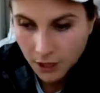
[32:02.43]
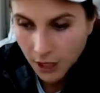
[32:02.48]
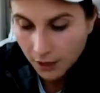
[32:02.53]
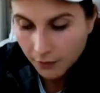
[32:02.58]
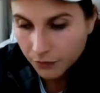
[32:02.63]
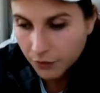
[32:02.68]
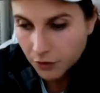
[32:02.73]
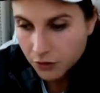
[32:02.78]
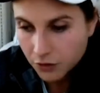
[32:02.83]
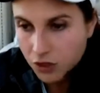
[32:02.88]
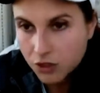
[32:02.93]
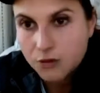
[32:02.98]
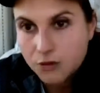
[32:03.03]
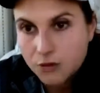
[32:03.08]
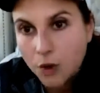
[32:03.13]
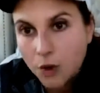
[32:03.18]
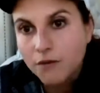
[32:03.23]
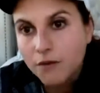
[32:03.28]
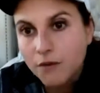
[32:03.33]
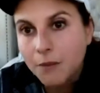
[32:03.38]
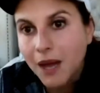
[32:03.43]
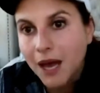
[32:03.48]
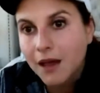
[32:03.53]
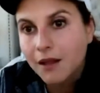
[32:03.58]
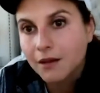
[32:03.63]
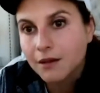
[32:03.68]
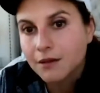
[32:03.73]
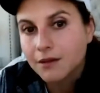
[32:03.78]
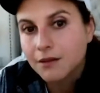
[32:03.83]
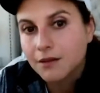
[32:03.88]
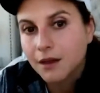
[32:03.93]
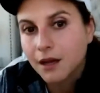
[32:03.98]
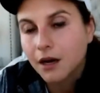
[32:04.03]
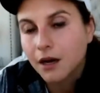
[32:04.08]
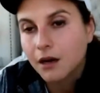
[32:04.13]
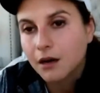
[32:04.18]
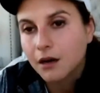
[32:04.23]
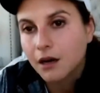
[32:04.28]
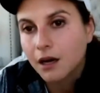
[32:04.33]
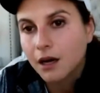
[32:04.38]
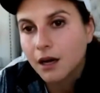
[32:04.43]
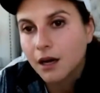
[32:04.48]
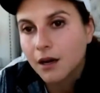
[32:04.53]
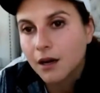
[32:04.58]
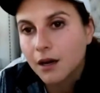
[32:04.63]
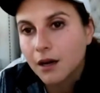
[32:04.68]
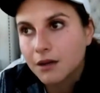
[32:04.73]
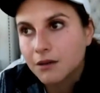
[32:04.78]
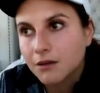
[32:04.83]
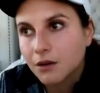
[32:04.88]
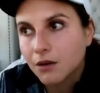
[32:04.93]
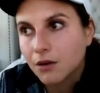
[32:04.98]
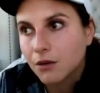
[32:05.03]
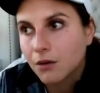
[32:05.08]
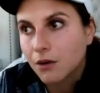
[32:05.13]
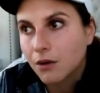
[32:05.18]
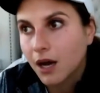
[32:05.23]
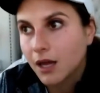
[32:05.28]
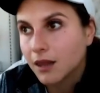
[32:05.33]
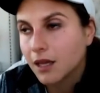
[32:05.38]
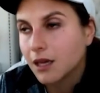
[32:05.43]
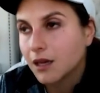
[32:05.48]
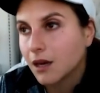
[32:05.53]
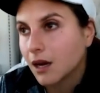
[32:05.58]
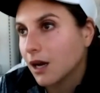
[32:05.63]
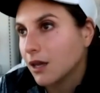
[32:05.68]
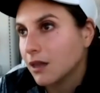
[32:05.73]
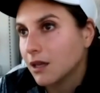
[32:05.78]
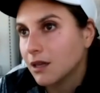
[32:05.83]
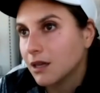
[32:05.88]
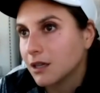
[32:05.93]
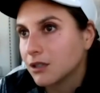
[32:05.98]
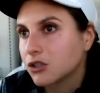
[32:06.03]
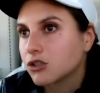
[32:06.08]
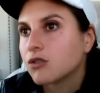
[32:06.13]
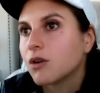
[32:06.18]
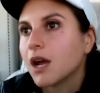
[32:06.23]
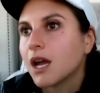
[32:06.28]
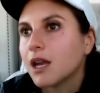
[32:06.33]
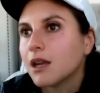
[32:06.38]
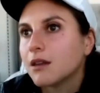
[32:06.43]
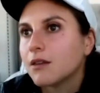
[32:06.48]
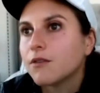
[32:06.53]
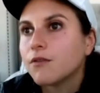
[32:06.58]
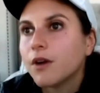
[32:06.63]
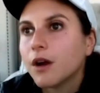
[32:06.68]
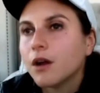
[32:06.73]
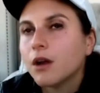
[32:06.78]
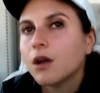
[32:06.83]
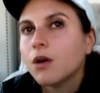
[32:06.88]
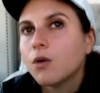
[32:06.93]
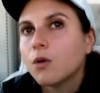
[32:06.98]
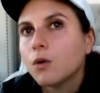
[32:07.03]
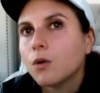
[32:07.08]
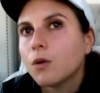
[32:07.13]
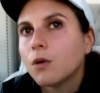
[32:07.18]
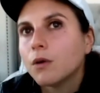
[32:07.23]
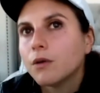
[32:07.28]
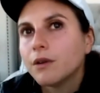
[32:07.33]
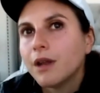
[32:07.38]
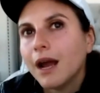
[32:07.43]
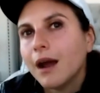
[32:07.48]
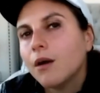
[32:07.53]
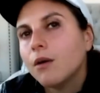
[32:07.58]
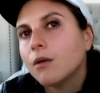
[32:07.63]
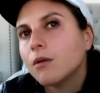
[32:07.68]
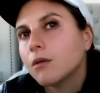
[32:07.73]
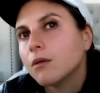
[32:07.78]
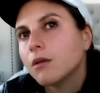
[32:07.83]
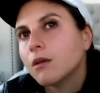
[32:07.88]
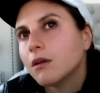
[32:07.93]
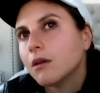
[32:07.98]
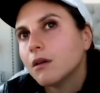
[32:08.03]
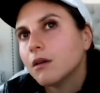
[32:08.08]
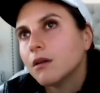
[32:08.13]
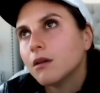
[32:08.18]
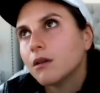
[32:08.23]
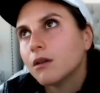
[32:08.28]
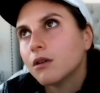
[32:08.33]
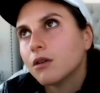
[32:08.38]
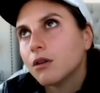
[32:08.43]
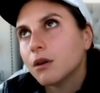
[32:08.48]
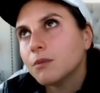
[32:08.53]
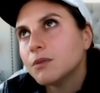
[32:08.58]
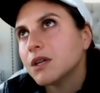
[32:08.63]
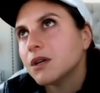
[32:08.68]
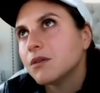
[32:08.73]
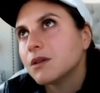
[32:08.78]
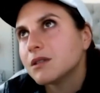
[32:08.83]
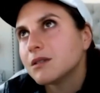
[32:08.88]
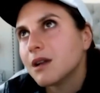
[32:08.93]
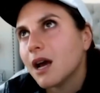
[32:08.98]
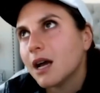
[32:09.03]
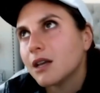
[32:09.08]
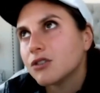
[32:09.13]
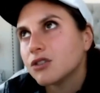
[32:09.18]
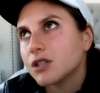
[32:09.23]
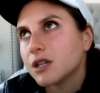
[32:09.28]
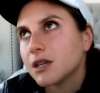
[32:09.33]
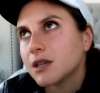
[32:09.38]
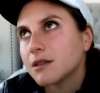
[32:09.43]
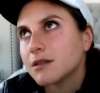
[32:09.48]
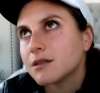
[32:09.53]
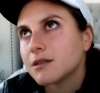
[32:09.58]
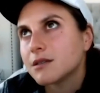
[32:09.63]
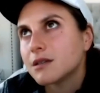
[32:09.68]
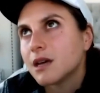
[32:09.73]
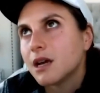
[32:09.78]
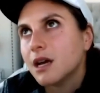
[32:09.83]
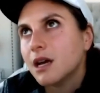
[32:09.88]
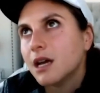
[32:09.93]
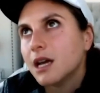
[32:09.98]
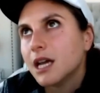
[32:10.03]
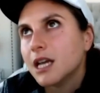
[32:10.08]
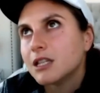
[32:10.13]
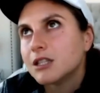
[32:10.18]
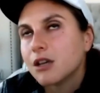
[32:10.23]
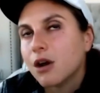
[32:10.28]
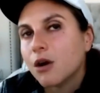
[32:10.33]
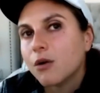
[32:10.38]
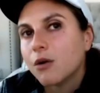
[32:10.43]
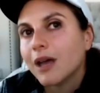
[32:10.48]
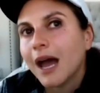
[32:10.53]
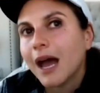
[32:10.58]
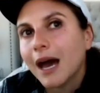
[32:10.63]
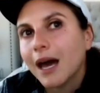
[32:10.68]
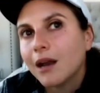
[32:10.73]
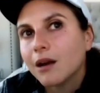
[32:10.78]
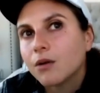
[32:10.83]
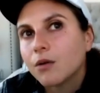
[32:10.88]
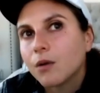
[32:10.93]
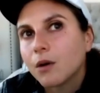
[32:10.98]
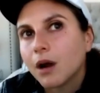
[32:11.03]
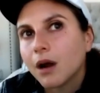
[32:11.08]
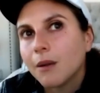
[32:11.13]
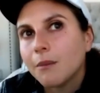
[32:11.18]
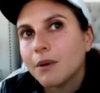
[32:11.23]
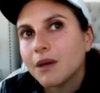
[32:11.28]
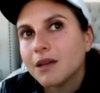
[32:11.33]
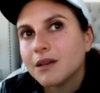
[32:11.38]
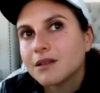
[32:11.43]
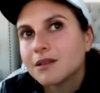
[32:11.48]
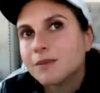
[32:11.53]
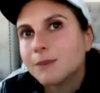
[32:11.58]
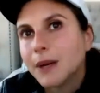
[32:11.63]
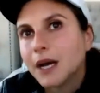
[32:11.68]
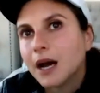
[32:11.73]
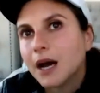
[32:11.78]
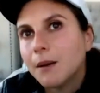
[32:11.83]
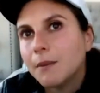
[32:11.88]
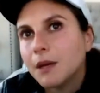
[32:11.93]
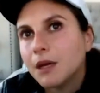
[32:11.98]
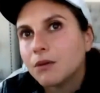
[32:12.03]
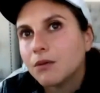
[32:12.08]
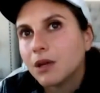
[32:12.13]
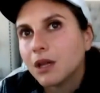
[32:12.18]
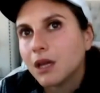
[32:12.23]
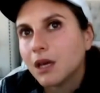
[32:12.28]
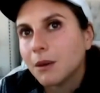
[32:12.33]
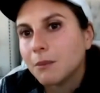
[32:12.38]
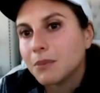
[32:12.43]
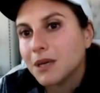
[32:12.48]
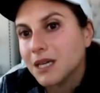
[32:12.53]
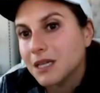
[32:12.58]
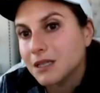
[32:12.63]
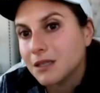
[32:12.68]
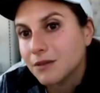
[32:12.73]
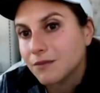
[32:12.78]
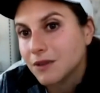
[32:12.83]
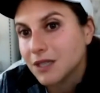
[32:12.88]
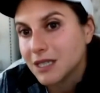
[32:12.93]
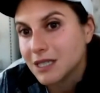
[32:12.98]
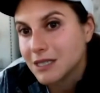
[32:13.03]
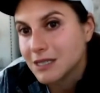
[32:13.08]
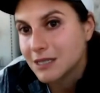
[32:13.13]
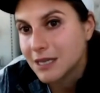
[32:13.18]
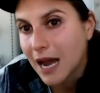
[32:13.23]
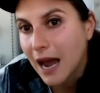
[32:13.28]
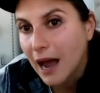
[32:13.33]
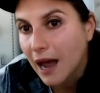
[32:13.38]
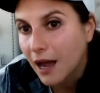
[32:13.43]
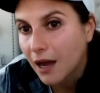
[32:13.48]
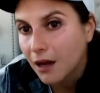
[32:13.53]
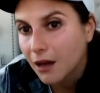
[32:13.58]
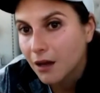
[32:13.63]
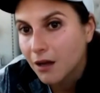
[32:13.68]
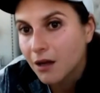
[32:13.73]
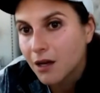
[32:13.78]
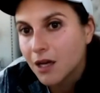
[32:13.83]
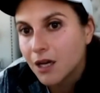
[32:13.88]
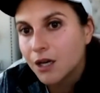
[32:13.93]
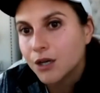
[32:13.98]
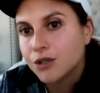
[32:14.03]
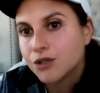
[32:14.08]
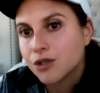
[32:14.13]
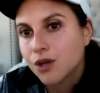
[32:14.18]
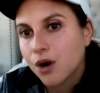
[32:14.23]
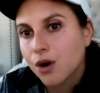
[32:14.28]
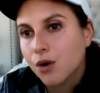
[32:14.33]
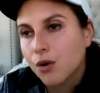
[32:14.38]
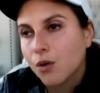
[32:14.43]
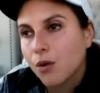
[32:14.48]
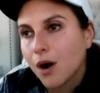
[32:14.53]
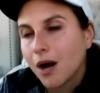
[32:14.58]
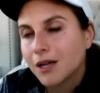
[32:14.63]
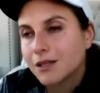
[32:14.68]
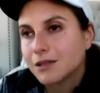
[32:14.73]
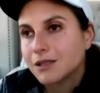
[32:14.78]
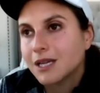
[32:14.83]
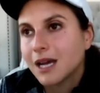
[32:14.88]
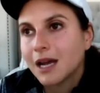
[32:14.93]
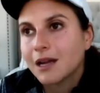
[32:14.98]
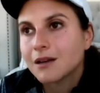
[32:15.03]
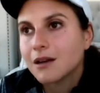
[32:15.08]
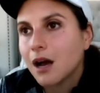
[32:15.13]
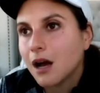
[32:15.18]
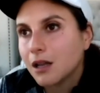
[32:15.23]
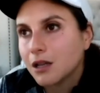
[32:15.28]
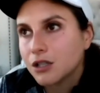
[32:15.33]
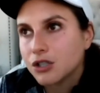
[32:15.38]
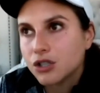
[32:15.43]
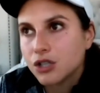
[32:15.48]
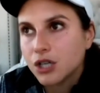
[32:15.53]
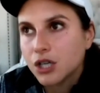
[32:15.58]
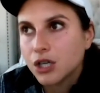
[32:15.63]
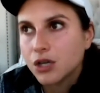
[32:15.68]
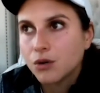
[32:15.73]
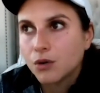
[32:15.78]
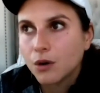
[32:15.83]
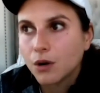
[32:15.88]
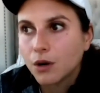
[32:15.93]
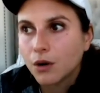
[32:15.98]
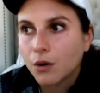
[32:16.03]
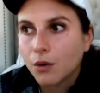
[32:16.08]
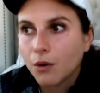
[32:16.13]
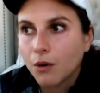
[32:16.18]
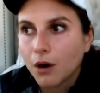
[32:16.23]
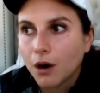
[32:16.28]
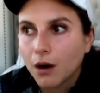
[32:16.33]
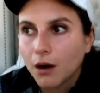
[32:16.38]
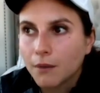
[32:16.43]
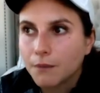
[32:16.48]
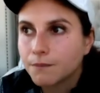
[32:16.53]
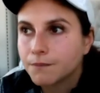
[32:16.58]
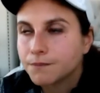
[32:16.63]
yeah, there's just more of a balance there. And so I think that's great. It's very cool. Now crypto is not just its own category, but it's becoming really a piece of the stack. So a technology or